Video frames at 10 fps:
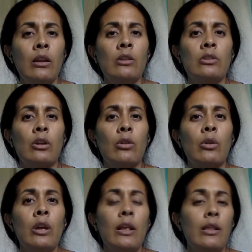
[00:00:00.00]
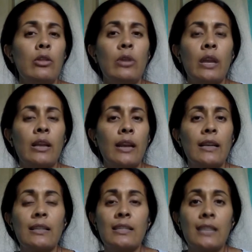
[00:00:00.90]
so you can
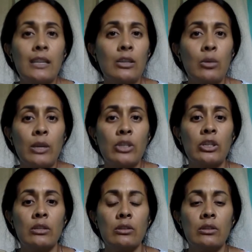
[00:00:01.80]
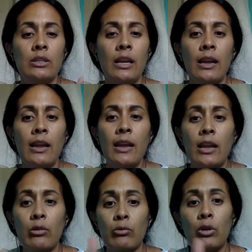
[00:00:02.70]
get 6 questions in
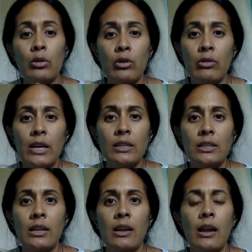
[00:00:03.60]
a row correct,